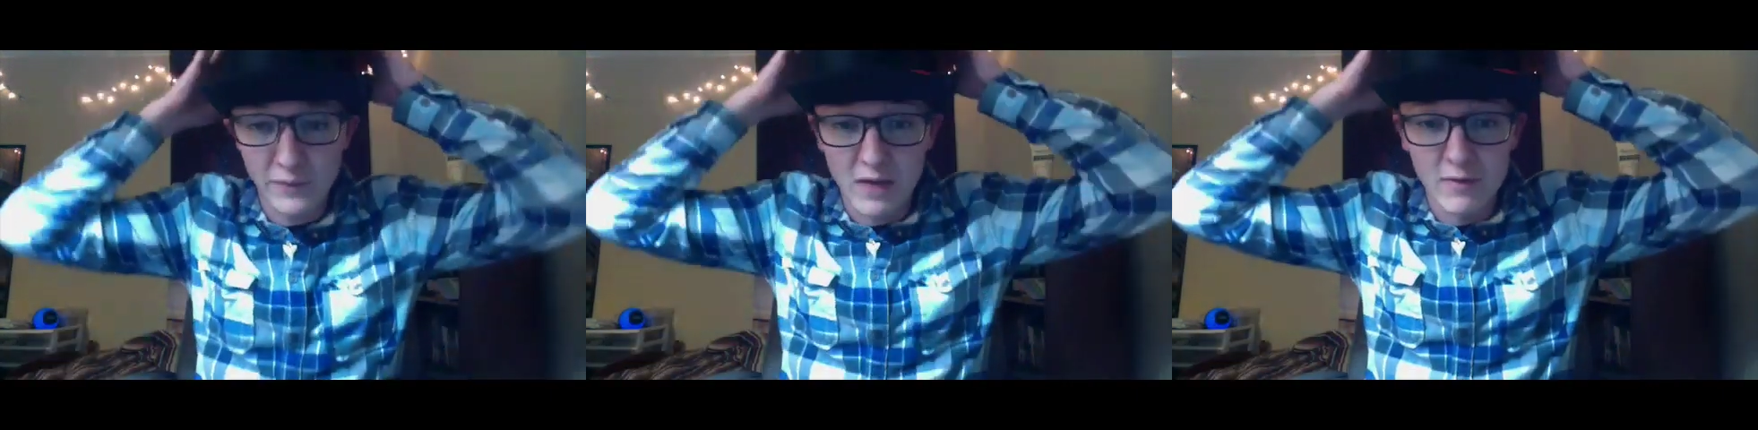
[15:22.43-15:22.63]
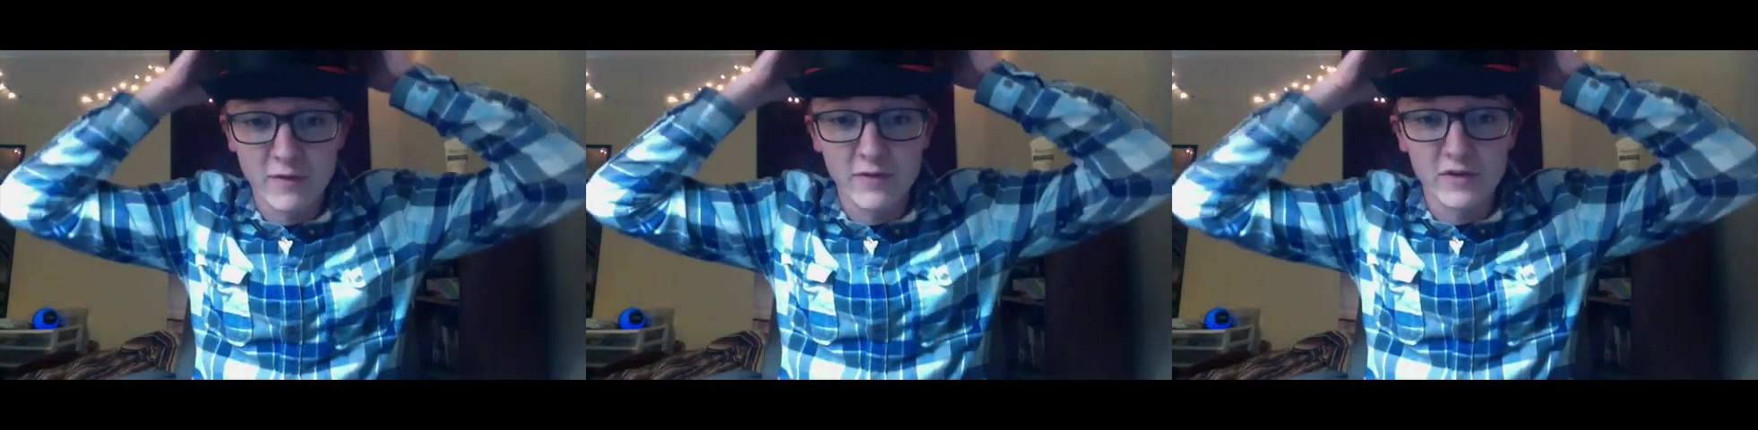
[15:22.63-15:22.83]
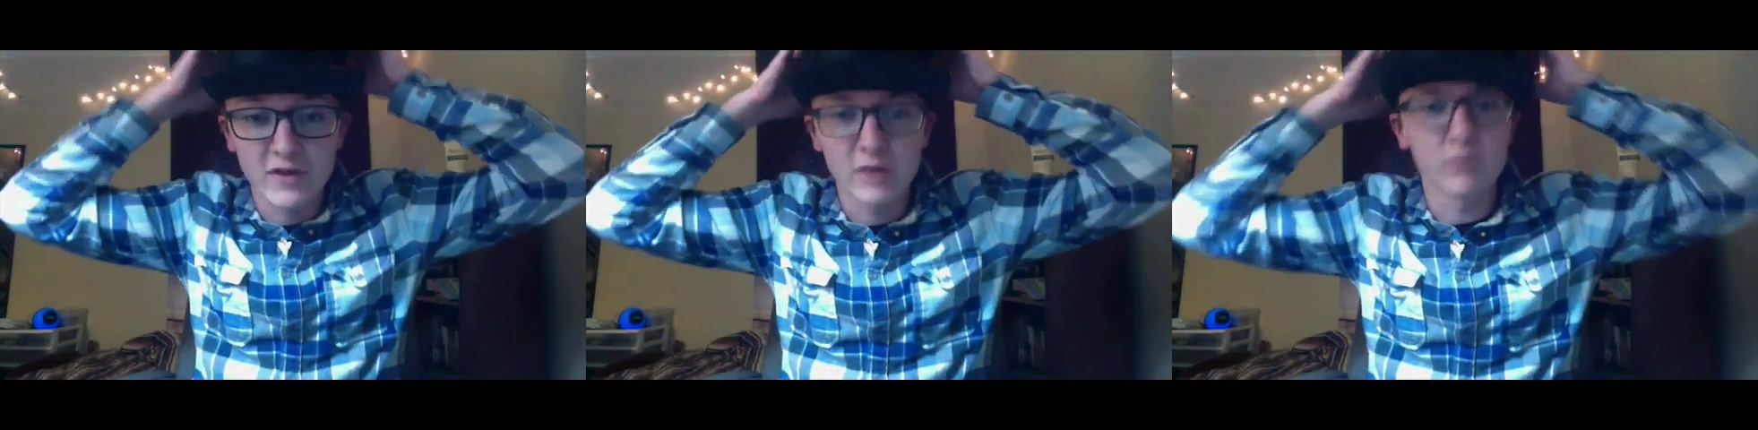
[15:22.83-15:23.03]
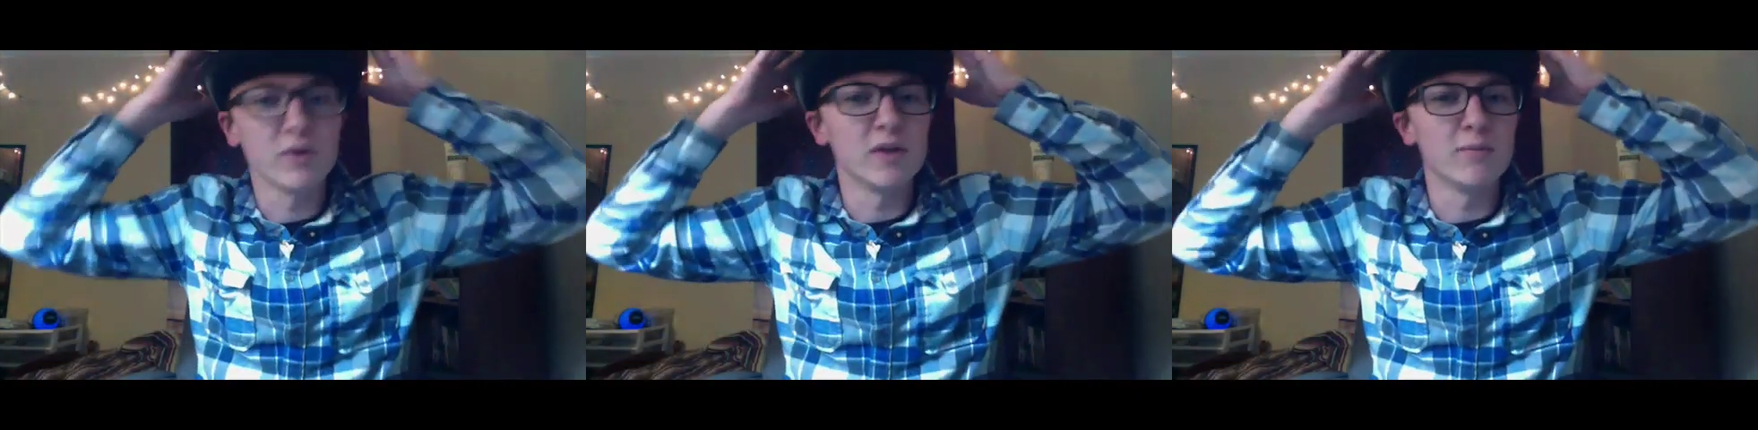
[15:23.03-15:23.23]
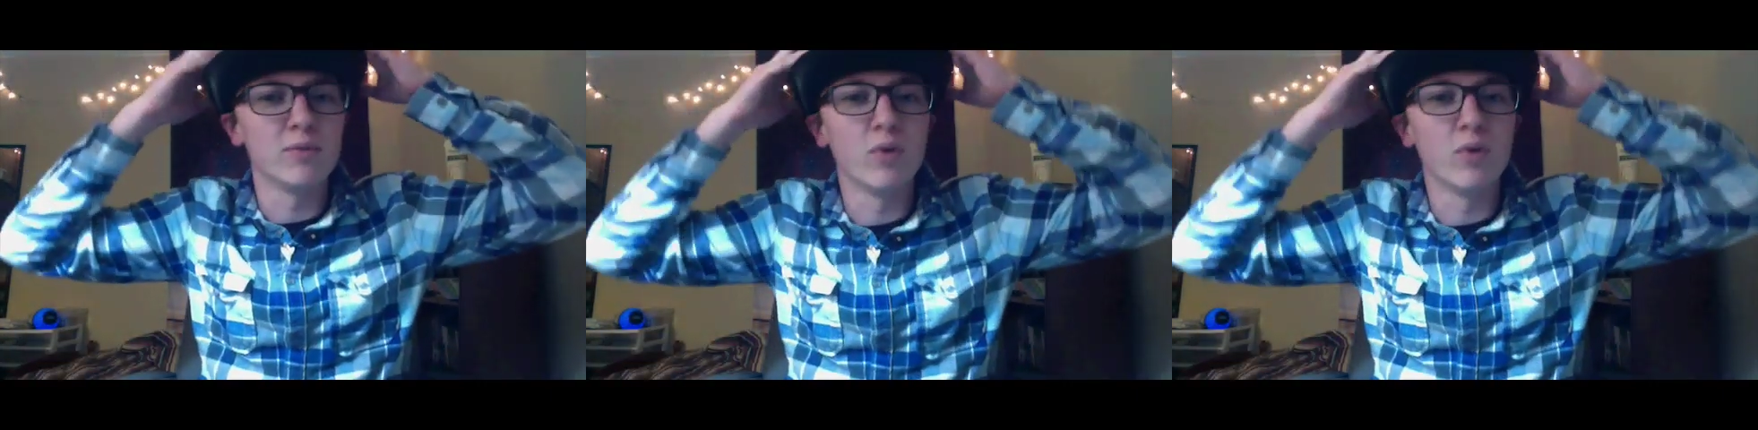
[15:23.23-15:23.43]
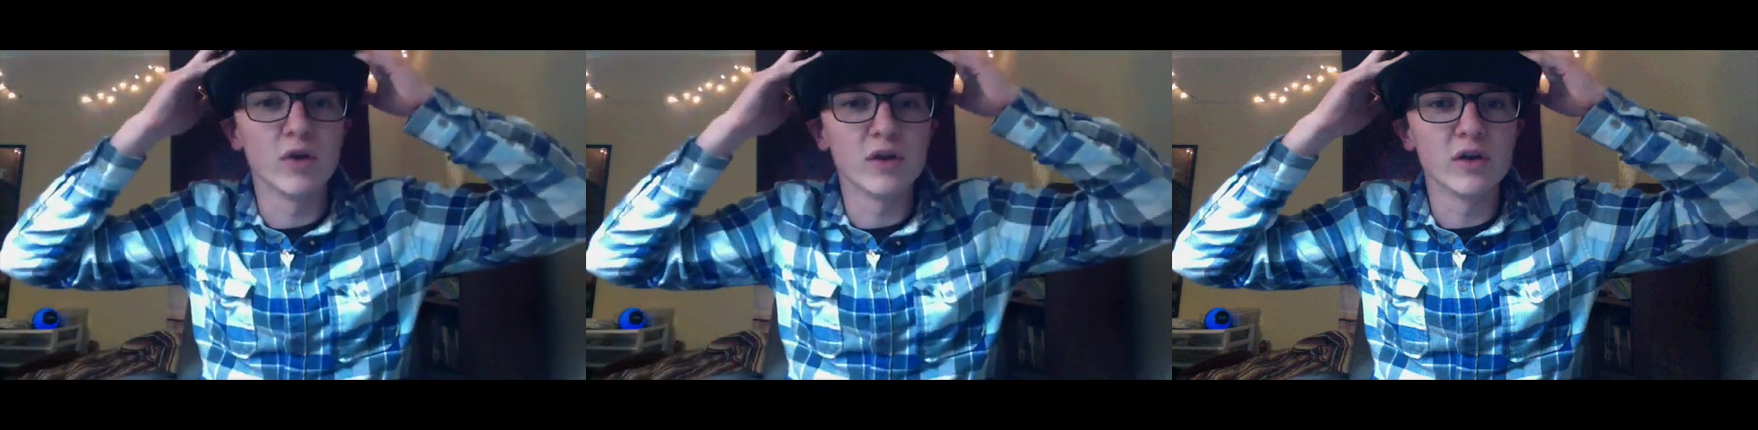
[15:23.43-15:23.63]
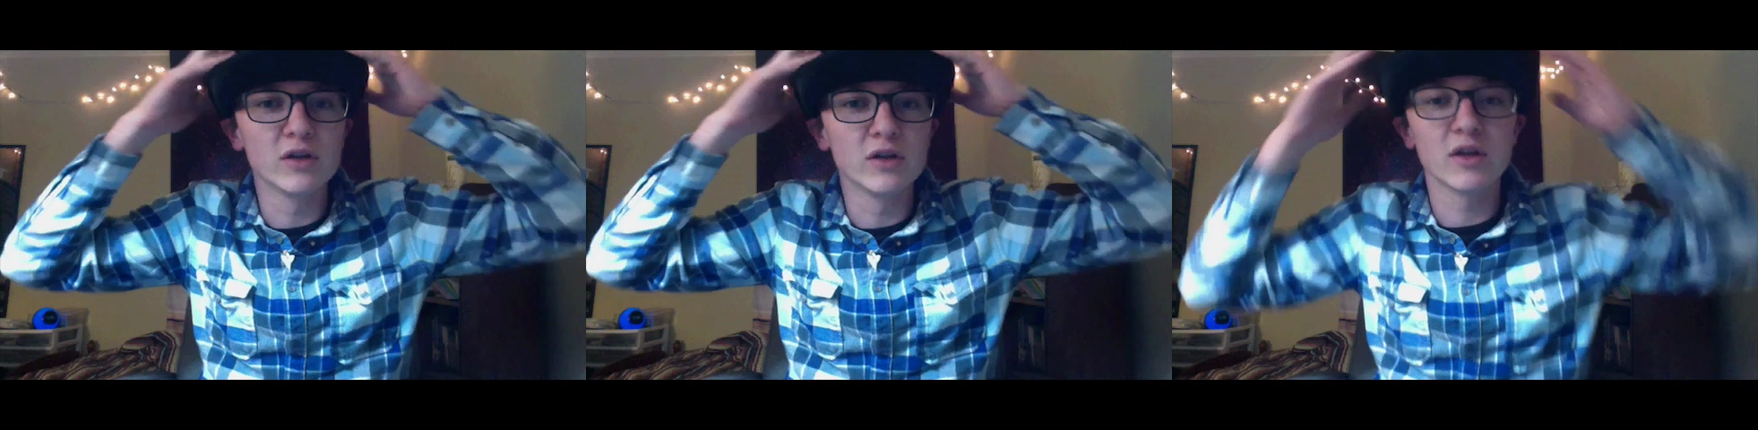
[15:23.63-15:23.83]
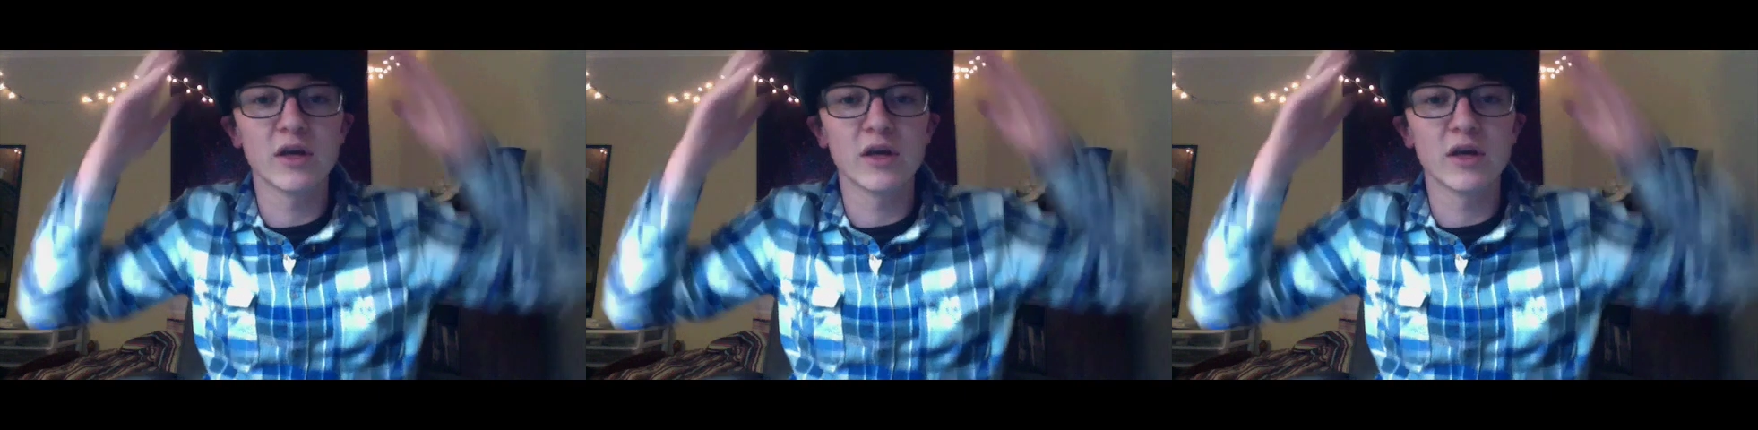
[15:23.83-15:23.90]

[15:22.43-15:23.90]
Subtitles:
it's like really important, like